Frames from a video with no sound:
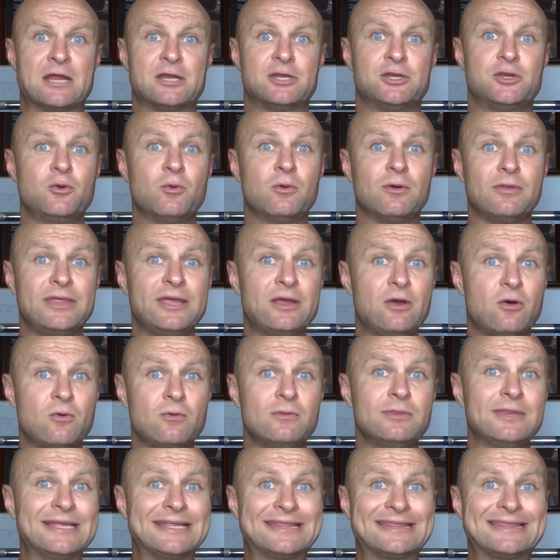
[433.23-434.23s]
You are the
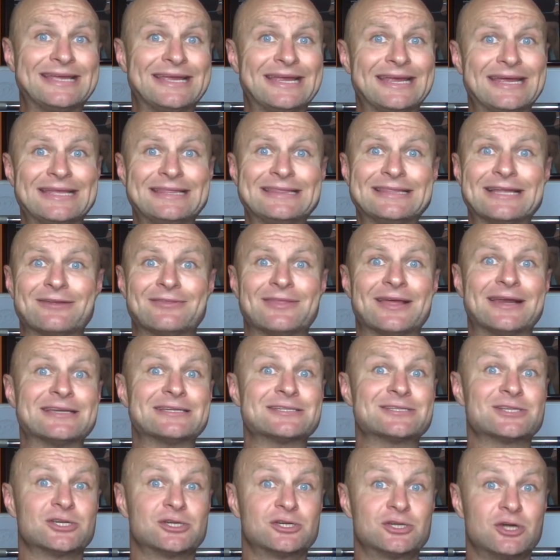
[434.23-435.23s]
only thing in there that
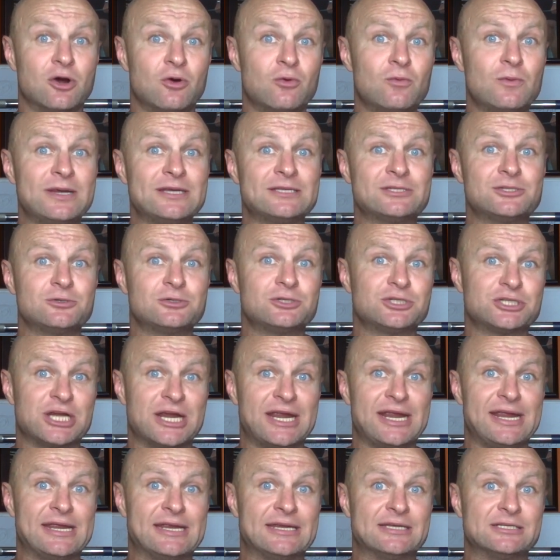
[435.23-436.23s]
is going to
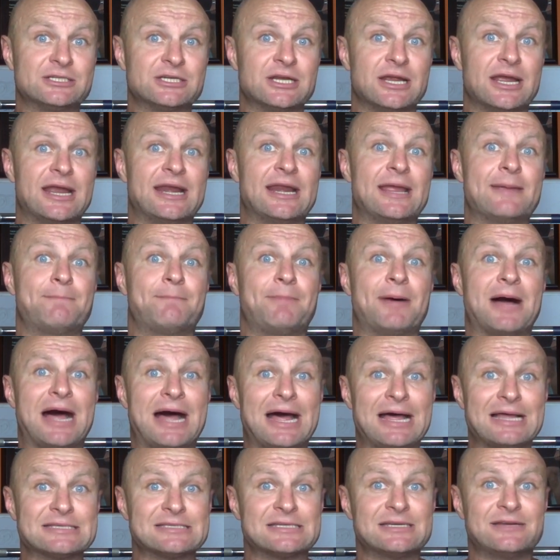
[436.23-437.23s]
change in a
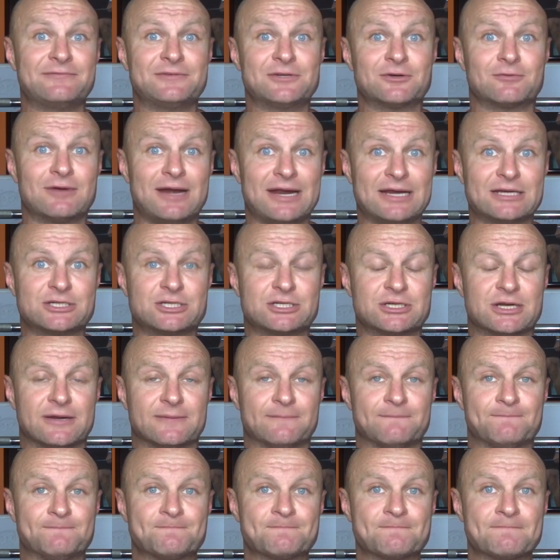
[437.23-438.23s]
positive direction.
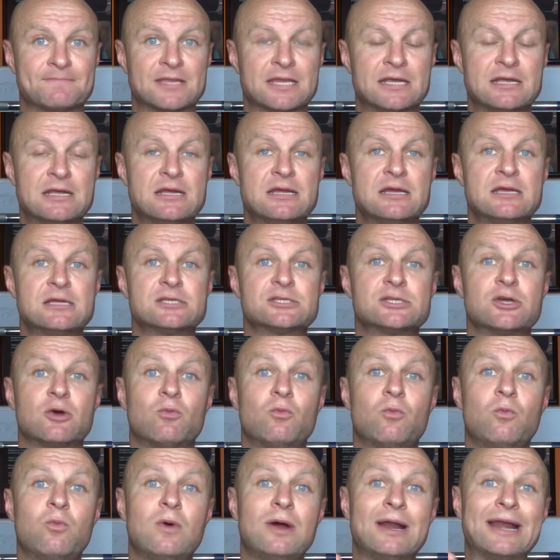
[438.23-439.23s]
So
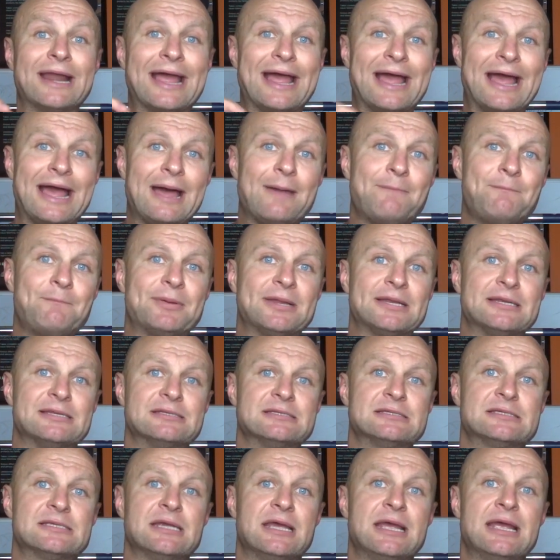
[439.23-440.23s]
what
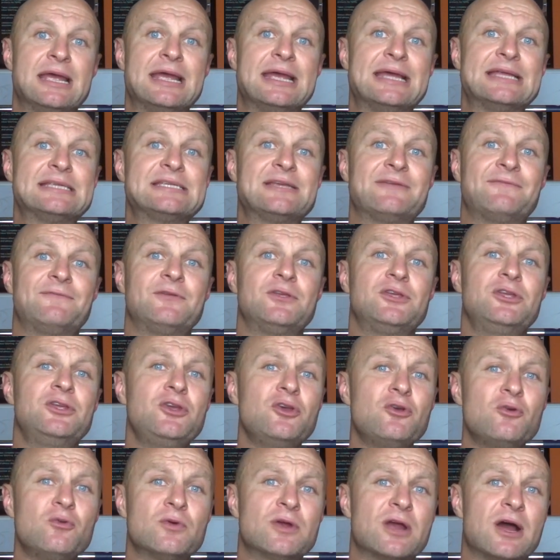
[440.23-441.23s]
happens is if
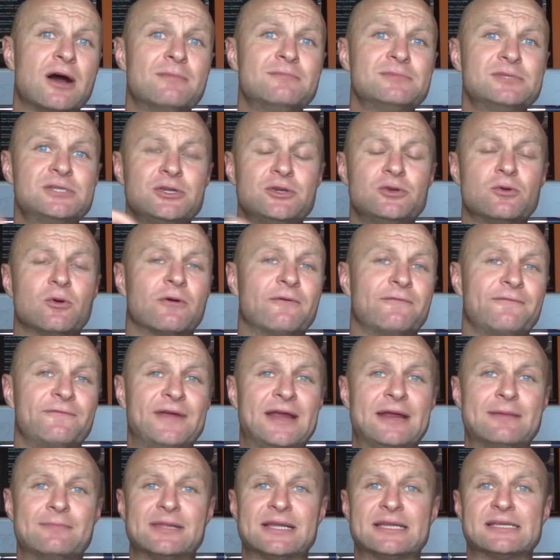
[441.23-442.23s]
you come to your
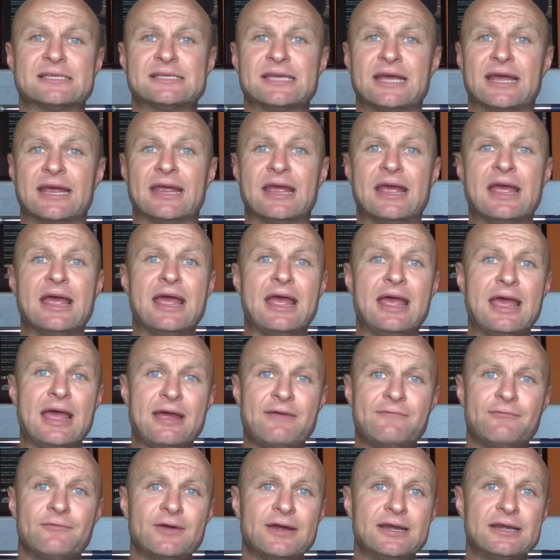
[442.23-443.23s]
family and say,
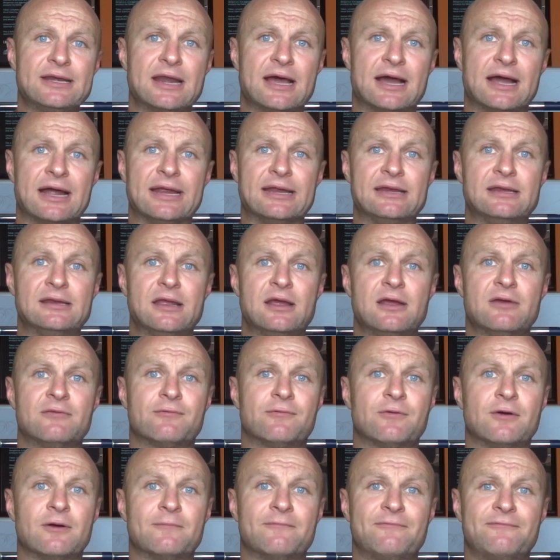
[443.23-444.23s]
every night
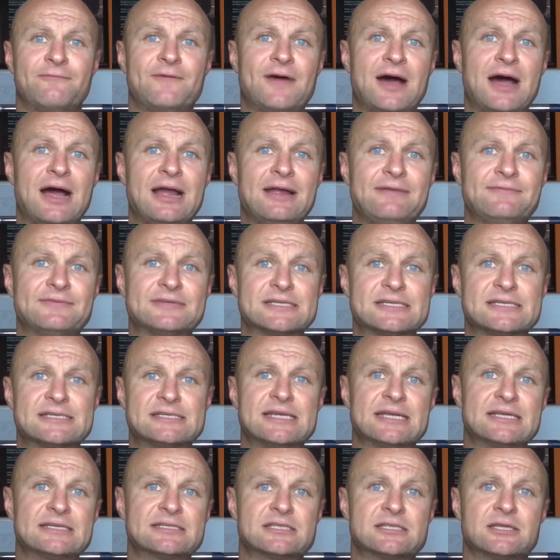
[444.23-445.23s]
from 5 to
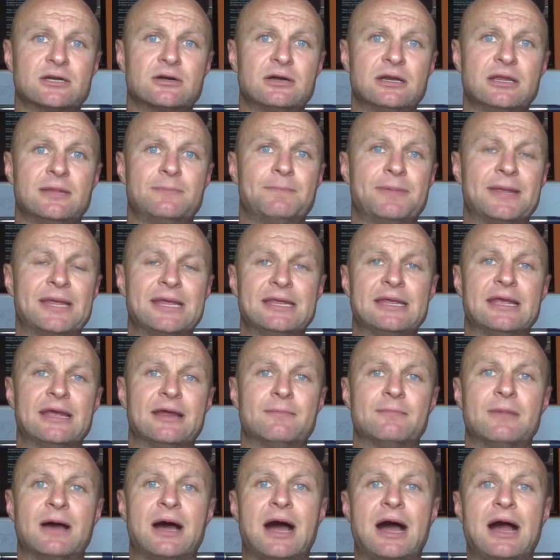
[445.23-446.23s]
6:30
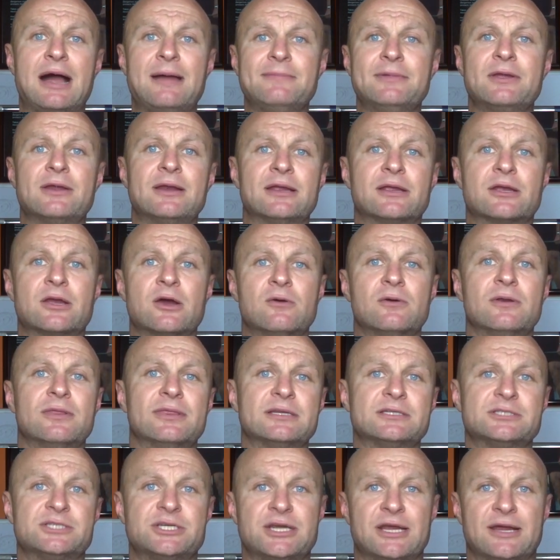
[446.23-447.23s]
p.m., I'm gonna go to
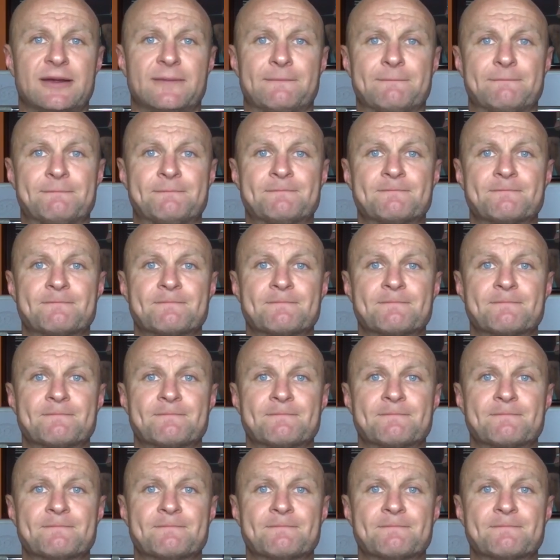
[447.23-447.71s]
the gym.